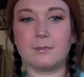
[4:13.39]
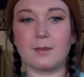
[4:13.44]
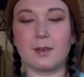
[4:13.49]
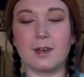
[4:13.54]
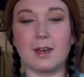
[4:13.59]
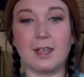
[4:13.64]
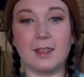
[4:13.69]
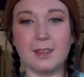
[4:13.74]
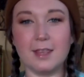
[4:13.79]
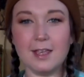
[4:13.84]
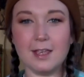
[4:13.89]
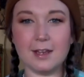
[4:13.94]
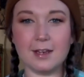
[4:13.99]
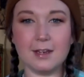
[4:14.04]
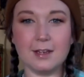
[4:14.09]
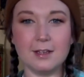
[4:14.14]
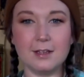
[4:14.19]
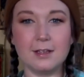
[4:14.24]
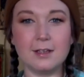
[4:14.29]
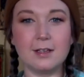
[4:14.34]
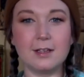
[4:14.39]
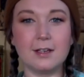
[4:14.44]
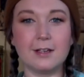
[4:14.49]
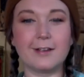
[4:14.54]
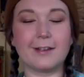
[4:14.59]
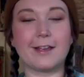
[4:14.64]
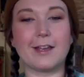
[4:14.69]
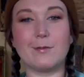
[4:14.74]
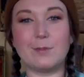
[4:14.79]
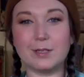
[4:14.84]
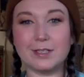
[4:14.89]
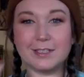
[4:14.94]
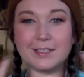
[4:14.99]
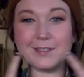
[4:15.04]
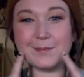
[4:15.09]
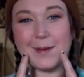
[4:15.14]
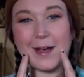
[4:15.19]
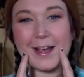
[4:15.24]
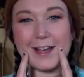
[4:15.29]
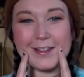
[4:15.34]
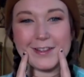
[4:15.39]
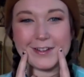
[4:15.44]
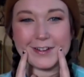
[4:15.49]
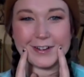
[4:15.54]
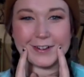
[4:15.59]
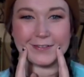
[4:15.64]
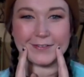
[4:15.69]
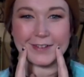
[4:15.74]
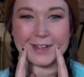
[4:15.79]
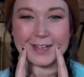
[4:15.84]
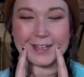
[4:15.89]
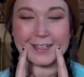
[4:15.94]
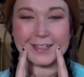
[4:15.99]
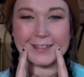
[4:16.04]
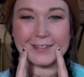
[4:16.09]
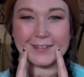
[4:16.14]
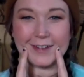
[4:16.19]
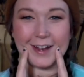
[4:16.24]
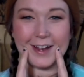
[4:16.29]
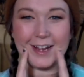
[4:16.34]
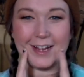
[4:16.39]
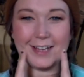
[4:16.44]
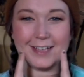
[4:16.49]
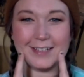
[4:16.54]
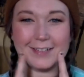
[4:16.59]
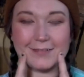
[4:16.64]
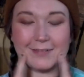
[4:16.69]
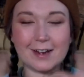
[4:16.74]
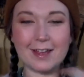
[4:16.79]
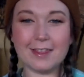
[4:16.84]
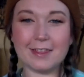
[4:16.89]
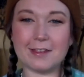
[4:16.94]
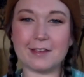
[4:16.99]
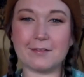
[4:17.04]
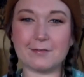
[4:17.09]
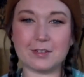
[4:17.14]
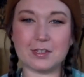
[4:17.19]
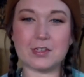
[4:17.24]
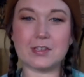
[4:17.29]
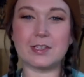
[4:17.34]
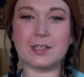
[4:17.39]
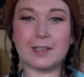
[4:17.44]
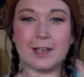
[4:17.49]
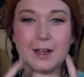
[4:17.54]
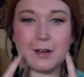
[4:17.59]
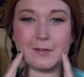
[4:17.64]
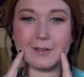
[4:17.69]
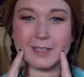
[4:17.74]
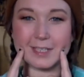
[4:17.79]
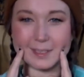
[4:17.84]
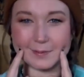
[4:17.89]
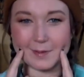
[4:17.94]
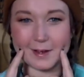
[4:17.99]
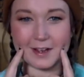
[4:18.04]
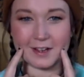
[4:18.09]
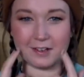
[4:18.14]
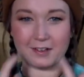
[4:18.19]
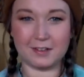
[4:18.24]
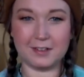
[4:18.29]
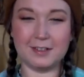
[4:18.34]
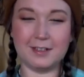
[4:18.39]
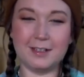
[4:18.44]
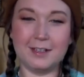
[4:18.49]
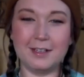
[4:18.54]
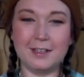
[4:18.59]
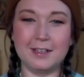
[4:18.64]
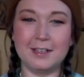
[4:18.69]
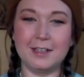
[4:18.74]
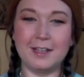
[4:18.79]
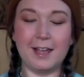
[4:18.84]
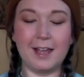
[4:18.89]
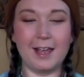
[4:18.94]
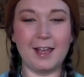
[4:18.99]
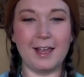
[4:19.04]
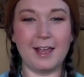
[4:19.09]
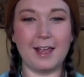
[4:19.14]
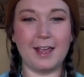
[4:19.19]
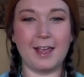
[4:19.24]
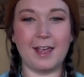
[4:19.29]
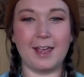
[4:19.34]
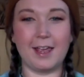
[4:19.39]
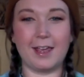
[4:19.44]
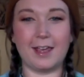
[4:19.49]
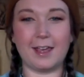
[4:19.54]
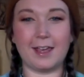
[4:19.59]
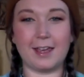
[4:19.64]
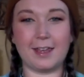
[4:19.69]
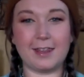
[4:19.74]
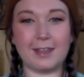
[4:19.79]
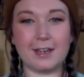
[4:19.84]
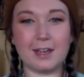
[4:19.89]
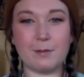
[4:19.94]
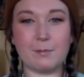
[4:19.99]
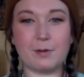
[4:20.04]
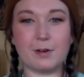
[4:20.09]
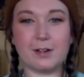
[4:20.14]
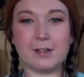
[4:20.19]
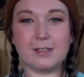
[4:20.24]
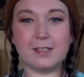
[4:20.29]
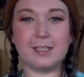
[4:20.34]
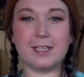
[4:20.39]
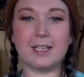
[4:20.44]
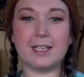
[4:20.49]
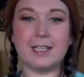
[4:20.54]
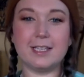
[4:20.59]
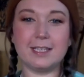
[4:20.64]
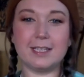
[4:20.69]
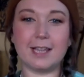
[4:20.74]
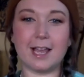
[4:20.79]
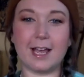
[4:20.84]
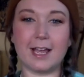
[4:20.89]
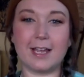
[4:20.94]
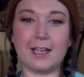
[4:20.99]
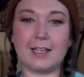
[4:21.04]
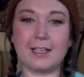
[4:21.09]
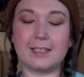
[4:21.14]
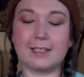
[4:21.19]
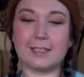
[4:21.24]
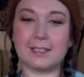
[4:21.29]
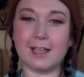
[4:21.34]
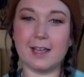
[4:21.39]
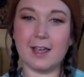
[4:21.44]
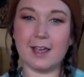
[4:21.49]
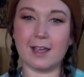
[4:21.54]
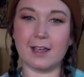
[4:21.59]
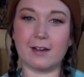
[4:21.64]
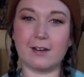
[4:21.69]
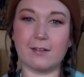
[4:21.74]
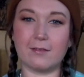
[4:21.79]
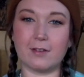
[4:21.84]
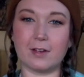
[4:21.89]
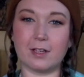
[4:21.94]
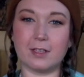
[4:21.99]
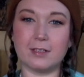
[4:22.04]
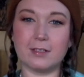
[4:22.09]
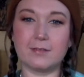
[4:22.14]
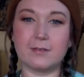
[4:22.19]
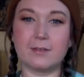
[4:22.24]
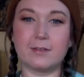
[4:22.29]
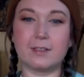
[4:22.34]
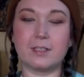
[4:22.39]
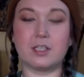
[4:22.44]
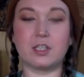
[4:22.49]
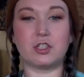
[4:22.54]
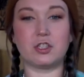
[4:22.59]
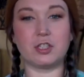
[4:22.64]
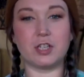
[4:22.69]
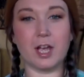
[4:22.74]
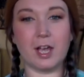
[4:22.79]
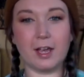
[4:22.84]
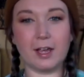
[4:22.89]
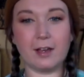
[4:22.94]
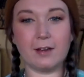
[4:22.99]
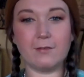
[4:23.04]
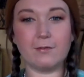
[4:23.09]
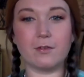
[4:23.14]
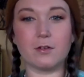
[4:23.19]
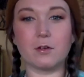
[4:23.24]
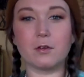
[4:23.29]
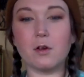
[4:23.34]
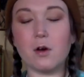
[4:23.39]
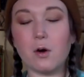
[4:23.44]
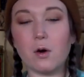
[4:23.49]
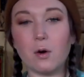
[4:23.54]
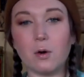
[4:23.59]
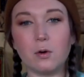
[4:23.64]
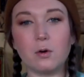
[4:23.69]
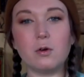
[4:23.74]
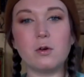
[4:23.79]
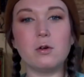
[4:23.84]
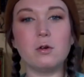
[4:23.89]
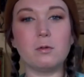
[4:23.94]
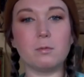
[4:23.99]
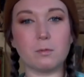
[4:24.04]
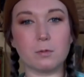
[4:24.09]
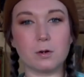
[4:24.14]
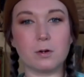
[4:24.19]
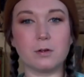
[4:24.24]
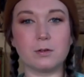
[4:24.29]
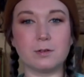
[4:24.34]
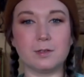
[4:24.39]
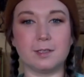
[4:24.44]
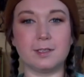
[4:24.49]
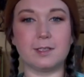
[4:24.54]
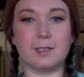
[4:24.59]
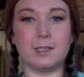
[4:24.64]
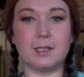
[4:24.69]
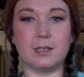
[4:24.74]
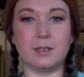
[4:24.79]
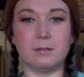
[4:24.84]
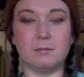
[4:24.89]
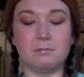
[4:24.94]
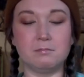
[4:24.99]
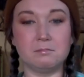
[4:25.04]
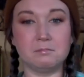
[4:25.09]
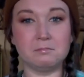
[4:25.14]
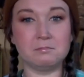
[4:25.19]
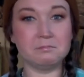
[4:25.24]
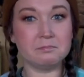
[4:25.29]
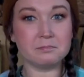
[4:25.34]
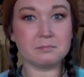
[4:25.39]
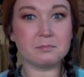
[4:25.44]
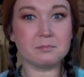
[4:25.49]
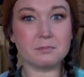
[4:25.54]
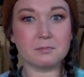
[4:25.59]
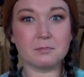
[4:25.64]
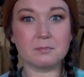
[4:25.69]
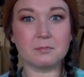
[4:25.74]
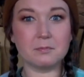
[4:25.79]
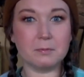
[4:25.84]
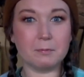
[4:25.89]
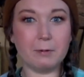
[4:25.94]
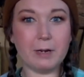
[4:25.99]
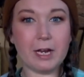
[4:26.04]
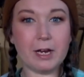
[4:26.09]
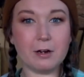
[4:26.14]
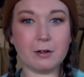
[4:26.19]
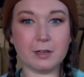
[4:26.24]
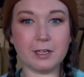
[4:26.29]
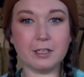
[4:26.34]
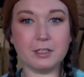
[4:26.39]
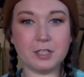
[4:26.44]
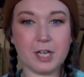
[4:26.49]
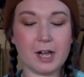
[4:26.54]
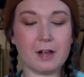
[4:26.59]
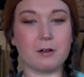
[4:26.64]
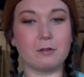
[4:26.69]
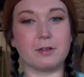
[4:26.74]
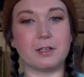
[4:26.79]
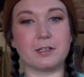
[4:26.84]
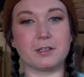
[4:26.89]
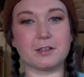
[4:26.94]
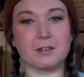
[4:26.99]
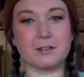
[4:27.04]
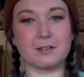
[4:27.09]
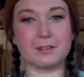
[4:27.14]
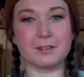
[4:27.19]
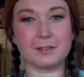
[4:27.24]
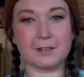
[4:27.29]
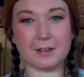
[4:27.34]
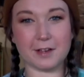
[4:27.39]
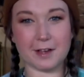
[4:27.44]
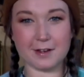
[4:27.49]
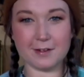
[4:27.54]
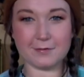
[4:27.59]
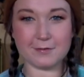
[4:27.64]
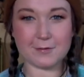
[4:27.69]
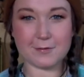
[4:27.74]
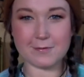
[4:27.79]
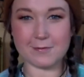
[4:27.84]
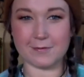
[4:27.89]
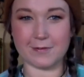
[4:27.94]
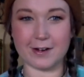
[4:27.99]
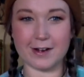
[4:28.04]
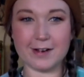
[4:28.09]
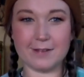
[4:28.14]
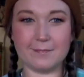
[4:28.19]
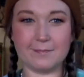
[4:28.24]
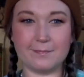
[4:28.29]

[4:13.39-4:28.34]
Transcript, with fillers: And then he puts a smile on our face, right? When I think of Jesus, I always smile. And then he puts his light inside of us to shine for the whole world to see. We are like jack o' lanterns. Kind of cool, right?